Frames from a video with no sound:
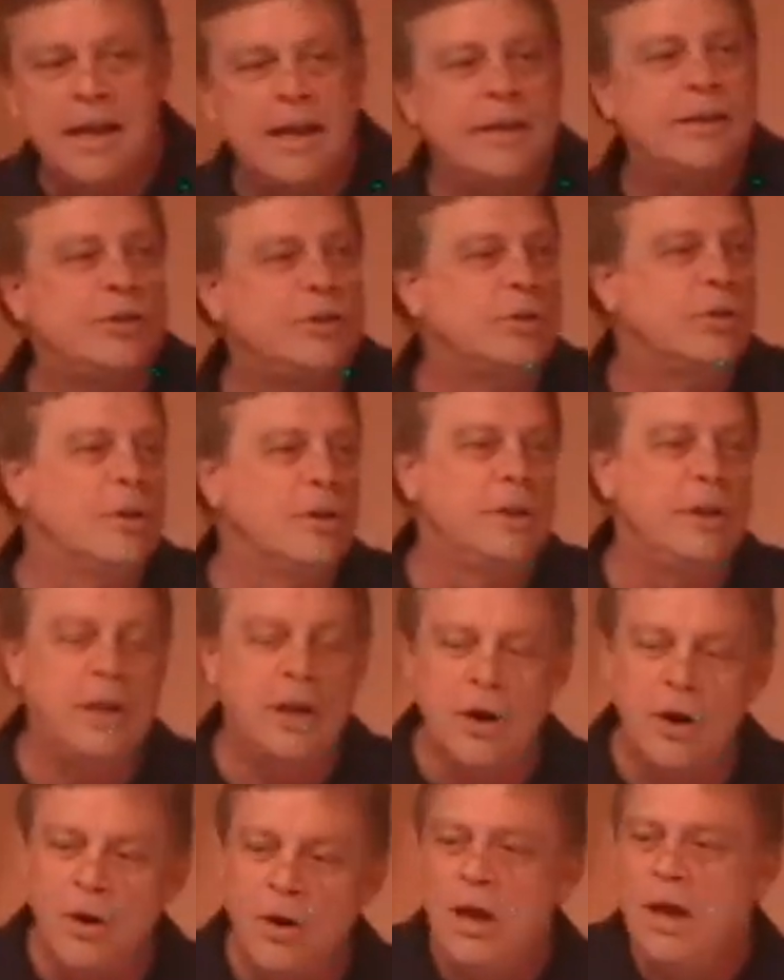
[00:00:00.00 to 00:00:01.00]
is, or,
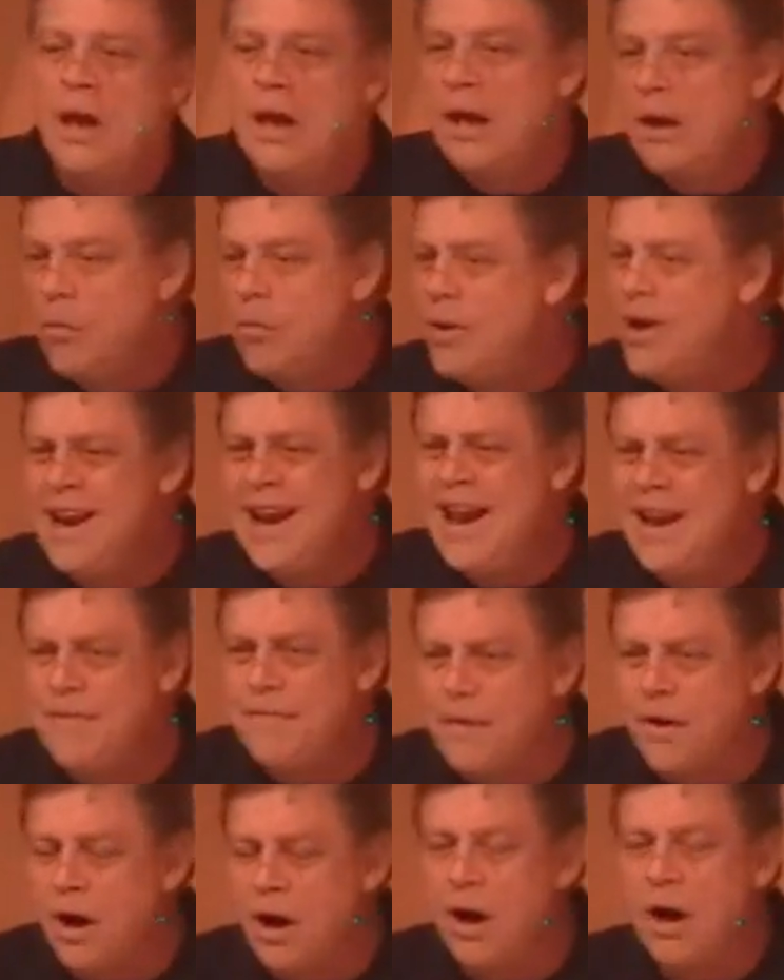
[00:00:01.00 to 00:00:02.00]
you know,
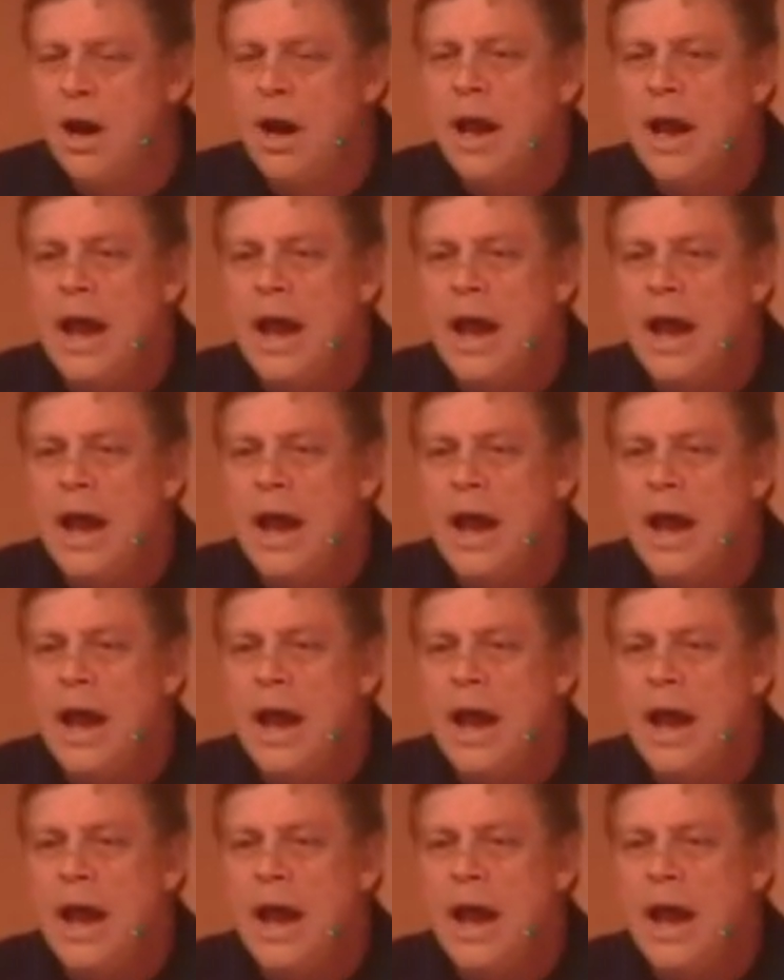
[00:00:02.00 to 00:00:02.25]
whatever.